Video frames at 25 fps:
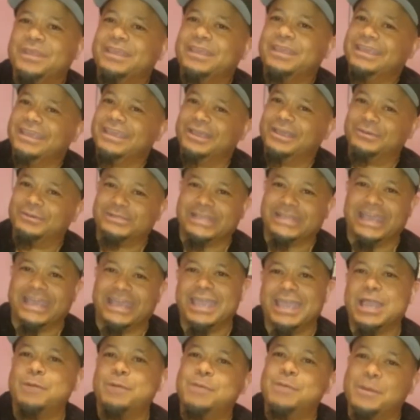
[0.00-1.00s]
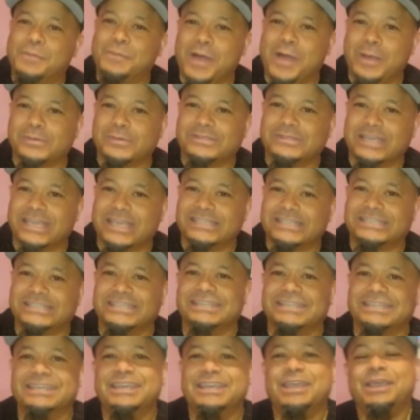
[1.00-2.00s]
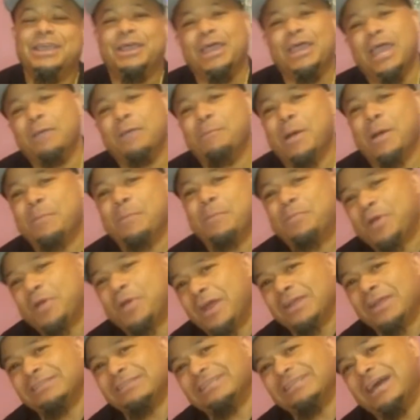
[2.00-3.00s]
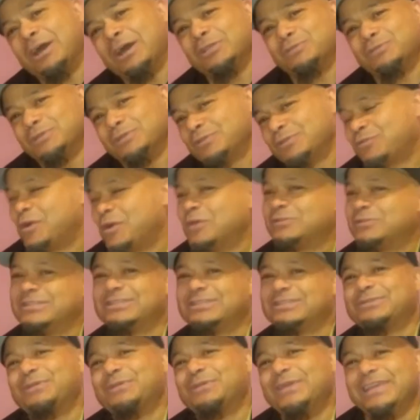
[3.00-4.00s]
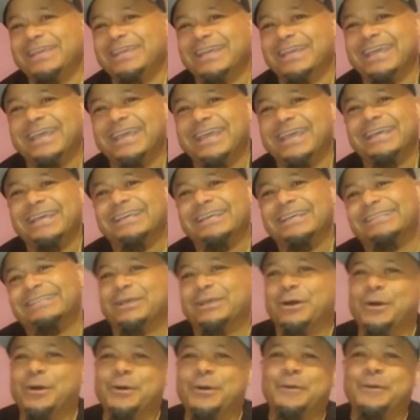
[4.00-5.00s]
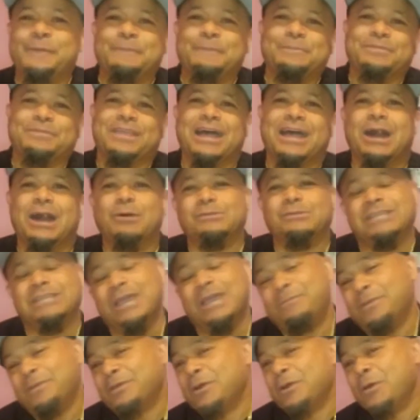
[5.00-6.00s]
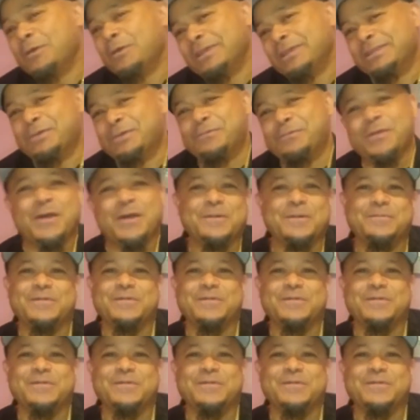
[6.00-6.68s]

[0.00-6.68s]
It was the AM hip hop station, and my parents' house was across the street. So I was able to go get the whip.